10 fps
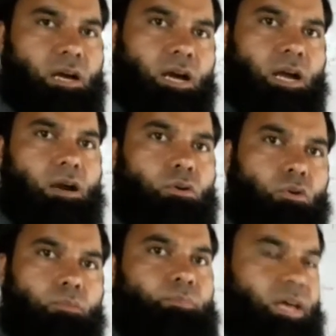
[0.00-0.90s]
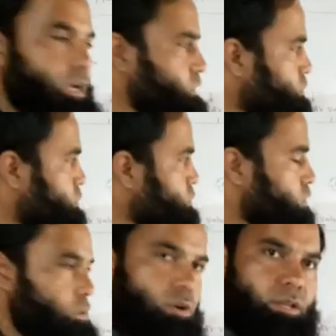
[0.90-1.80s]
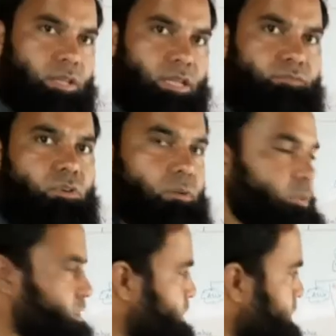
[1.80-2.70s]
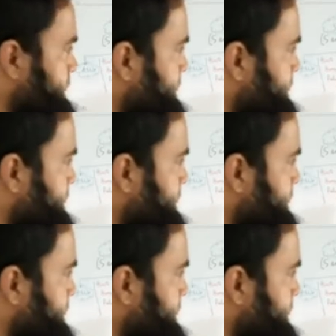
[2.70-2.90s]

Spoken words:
I hope that you got the information